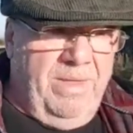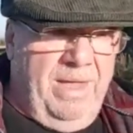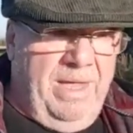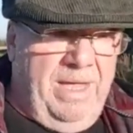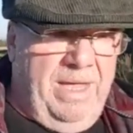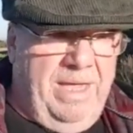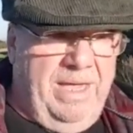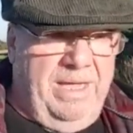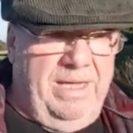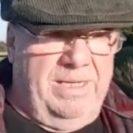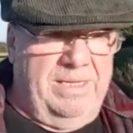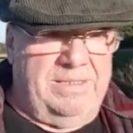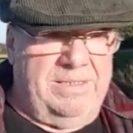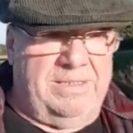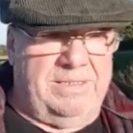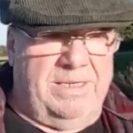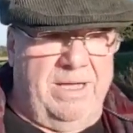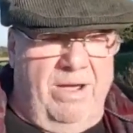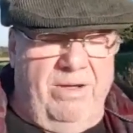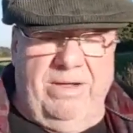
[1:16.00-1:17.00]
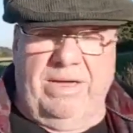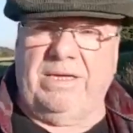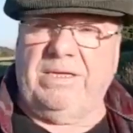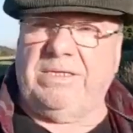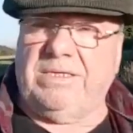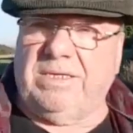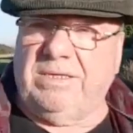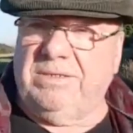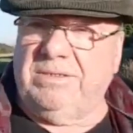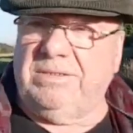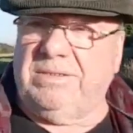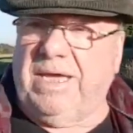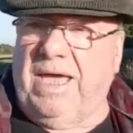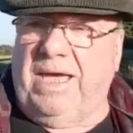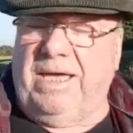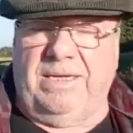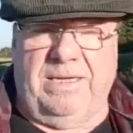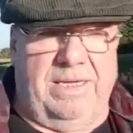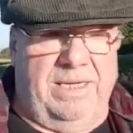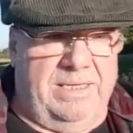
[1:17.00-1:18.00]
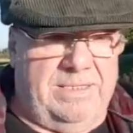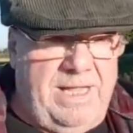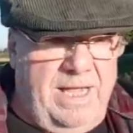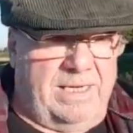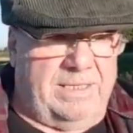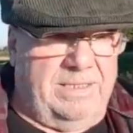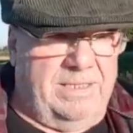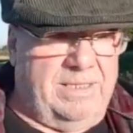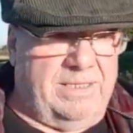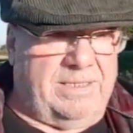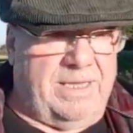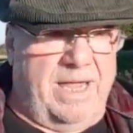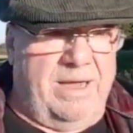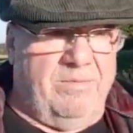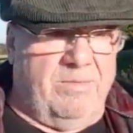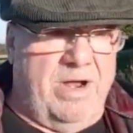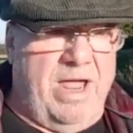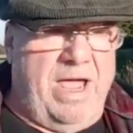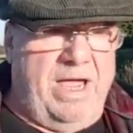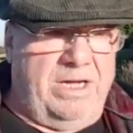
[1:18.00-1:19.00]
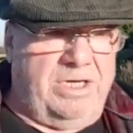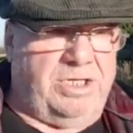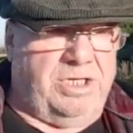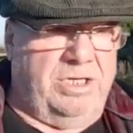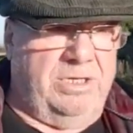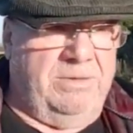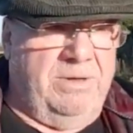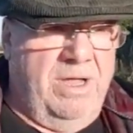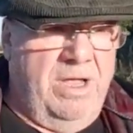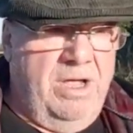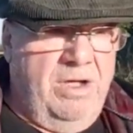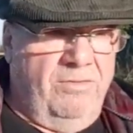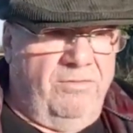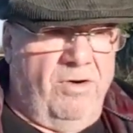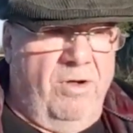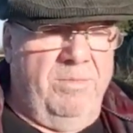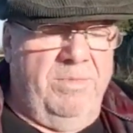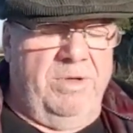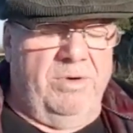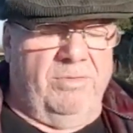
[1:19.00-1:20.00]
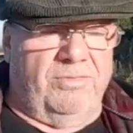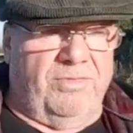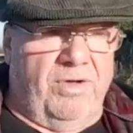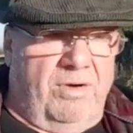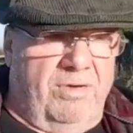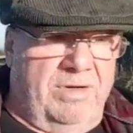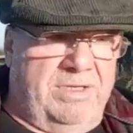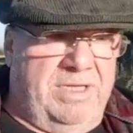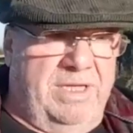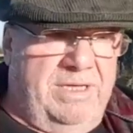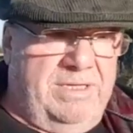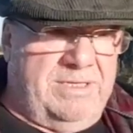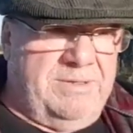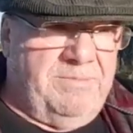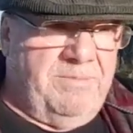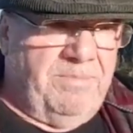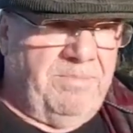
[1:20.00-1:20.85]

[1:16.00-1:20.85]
is going to get exactly the same reaction from the authorities